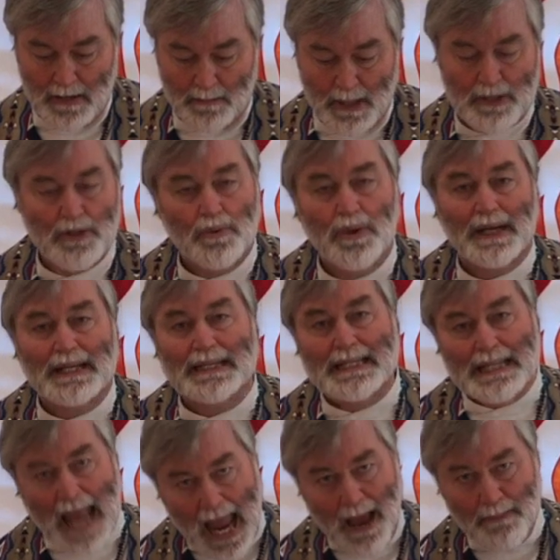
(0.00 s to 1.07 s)
But to
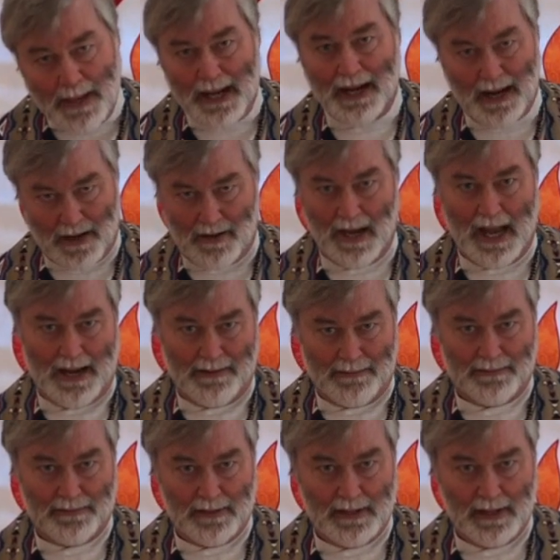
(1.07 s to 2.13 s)
examine our life,
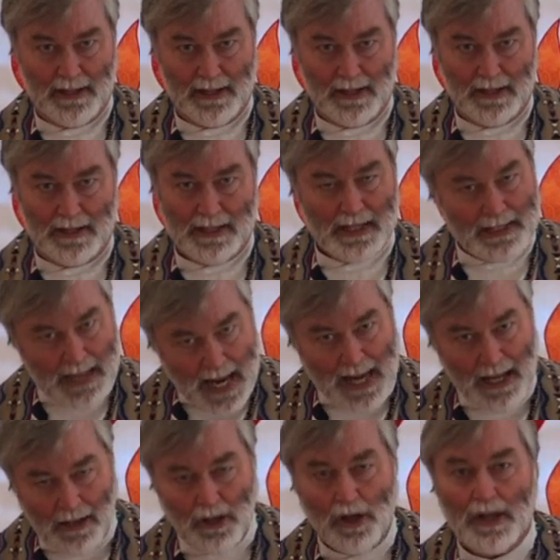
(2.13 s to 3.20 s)
to
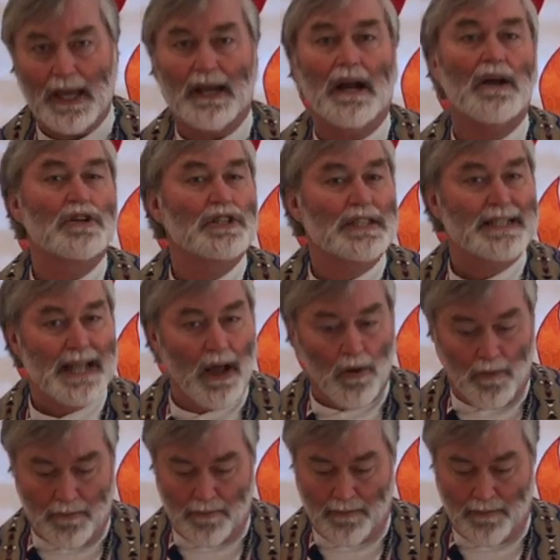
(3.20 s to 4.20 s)
take a look at ourselves,